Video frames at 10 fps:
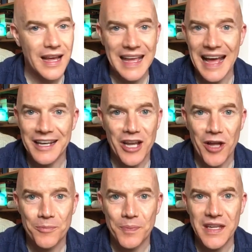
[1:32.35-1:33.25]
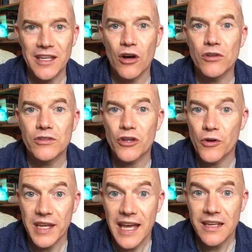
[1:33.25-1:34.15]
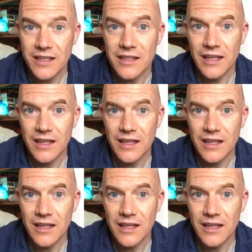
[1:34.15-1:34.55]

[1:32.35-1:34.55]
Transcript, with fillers: cannot be uncreated.